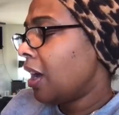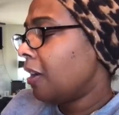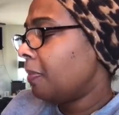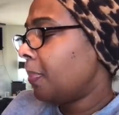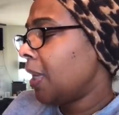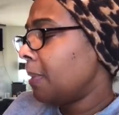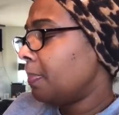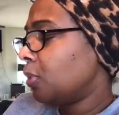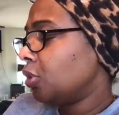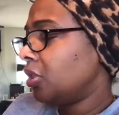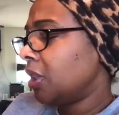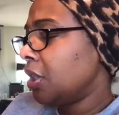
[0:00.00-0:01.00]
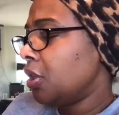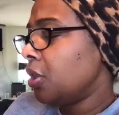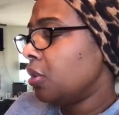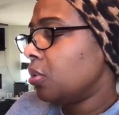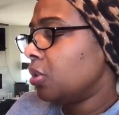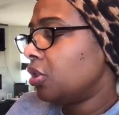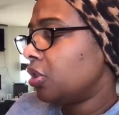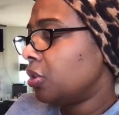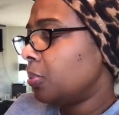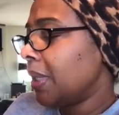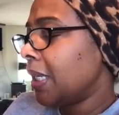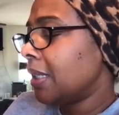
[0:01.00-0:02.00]
of people she knew
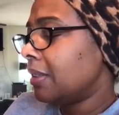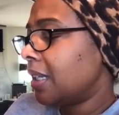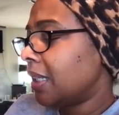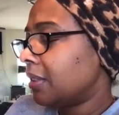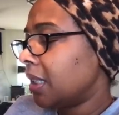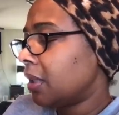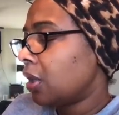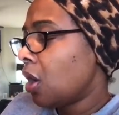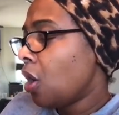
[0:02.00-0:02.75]
to be addicted